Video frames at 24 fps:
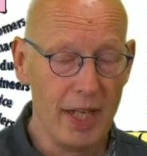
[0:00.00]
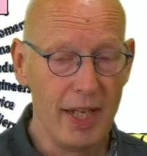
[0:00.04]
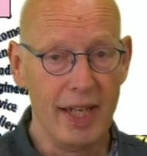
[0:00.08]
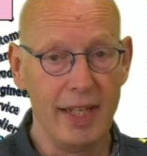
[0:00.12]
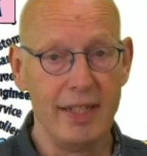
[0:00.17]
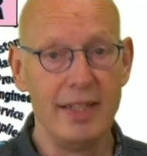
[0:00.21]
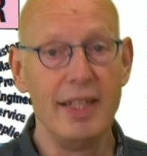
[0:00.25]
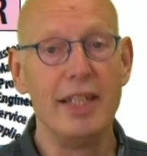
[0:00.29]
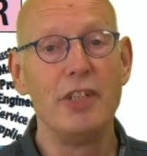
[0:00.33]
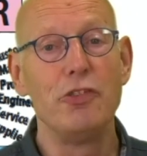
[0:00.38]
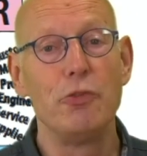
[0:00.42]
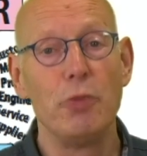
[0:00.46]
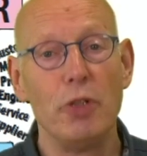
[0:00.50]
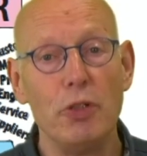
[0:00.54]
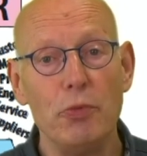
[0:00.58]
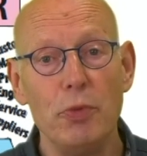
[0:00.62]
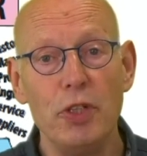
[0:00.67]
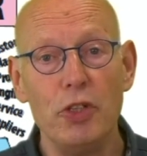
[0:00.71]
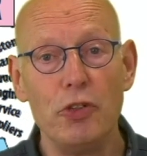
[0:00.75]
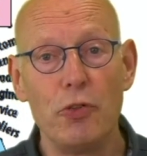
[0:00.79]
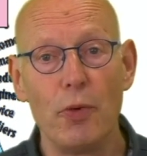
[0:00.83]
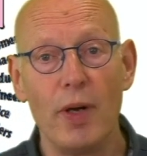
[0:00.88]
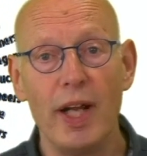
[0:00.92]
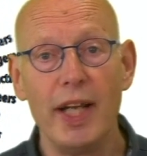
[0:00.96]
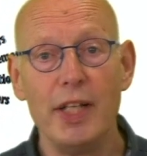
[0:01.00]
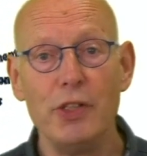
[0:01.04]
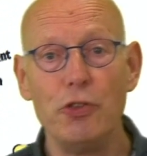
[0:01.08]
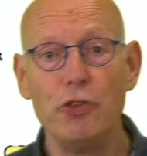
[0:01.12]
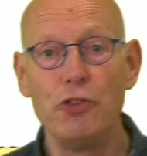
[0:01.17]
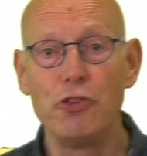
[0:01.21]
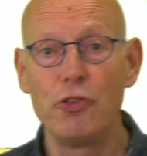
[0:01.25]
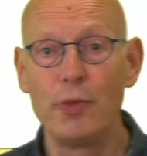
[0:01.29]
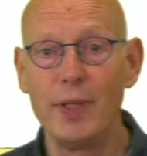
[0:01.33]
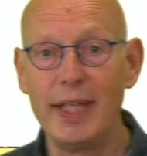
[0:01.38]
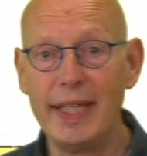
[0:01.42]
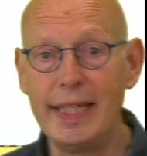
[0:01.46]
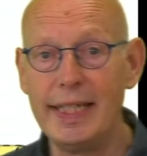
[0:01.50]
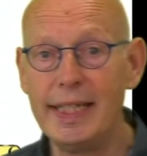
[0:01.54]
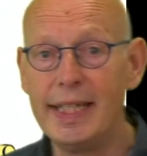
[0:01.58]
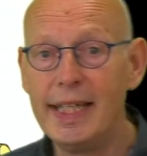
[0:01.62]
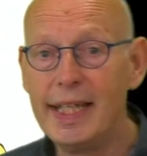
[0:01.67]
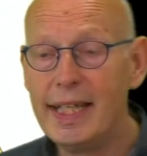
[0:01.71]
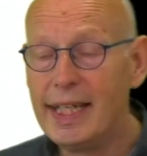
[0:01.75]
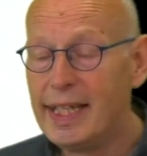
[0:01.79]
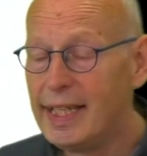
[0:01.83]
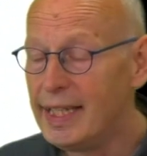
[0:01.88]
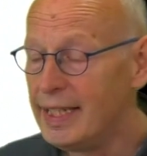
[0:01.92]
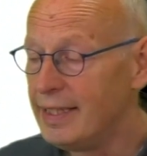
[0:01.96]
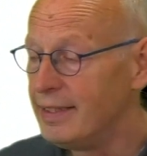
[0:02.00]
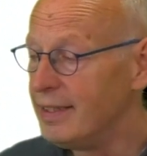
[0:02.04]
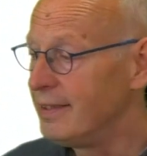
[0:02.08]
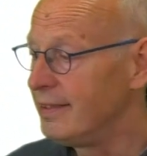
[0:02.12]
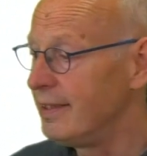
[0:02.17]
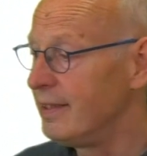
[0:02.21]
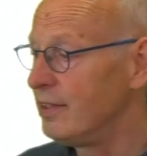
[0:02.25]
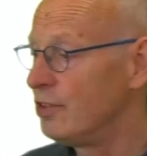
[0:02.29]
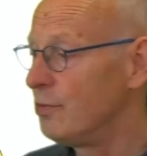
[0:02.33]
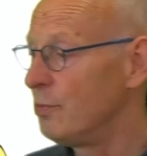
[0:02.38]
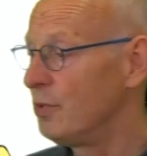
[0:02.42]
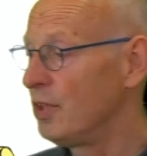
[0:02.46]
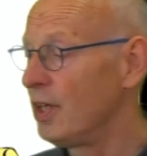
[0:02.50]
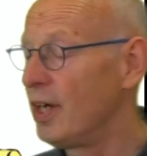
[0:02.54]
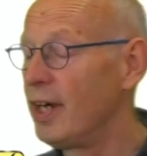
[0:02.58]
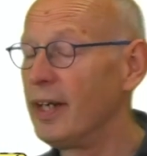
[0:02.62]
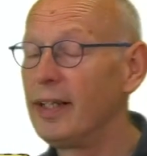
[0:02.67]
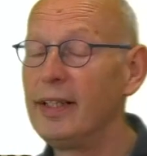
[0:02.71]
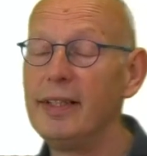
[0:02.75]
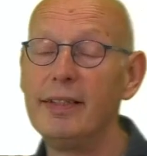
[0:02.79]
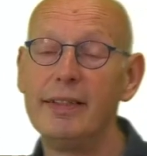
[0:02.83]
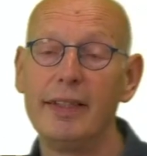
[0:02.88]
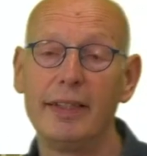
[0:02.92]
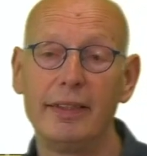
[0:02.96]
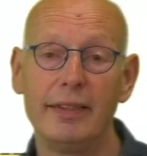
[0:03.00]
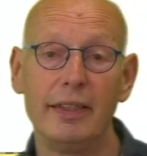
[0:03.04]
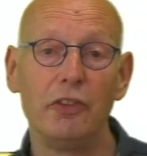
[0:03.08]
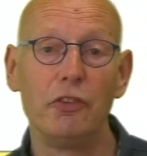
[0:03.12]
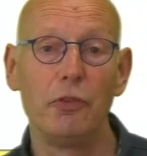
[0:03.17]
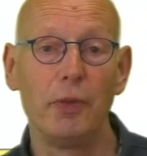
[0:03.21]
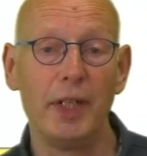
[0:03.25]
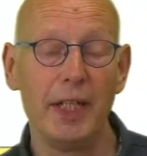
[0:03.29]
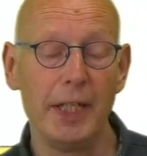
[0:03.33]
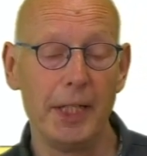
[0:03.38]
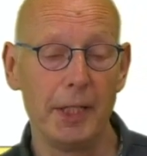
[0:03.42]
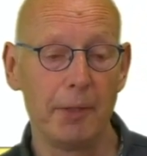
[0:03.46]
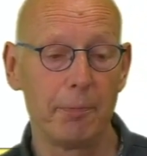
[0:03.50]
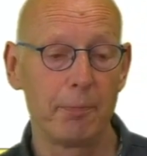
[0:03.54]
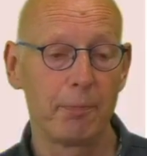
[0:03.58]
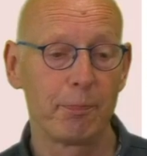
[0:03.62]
And that's what we try to train in the systems architecting training.